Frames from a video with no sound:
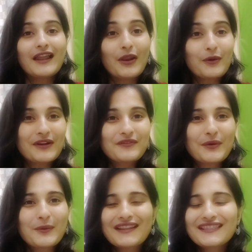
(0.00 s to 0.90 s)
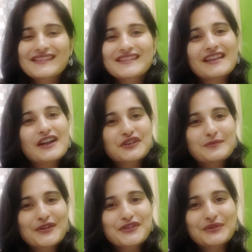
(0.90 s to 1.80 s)
Hello everyone, this is
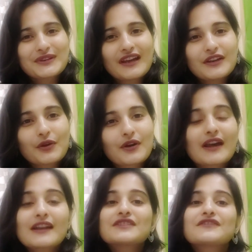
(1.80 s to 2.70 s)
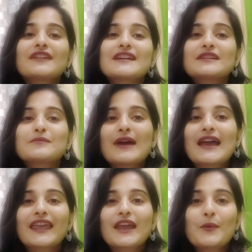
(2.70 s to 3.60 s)
Ashima Shukla, your current affairs and
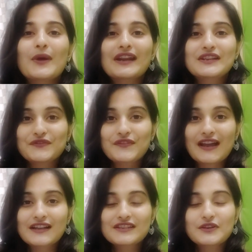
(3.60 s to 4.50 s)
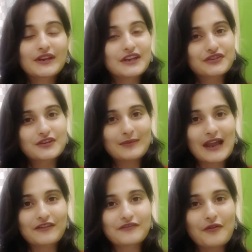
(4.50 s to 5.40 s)
banking awareness faculty on Entri
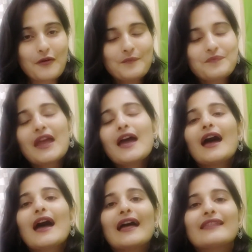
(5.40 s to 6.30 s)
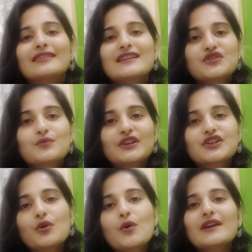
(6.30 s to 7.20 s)
platform. And this
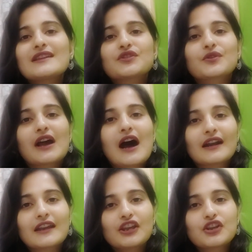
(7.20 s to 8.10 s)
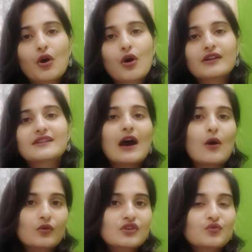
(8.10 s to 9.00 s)
video is regarding your
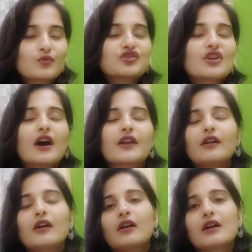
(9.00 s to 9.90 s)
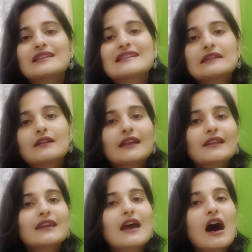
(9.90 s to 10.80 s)
doubts which are uh,
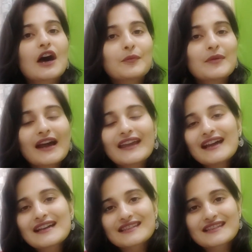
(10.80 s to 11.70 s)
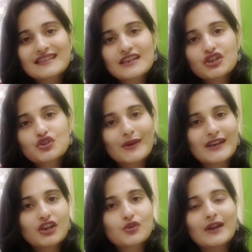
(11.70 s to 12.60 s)
concerning the RBI Assistant
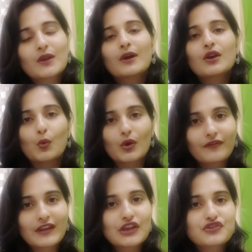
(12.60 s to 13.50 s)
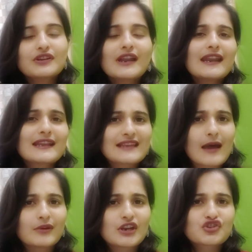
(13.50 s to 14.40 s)
2021 notification and
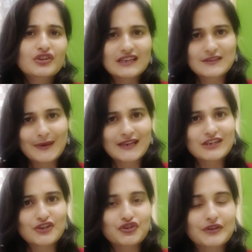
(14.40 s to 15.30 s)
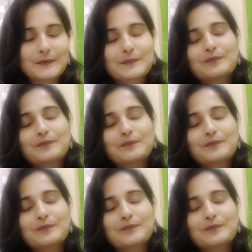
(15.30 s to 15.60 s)
examination expectation.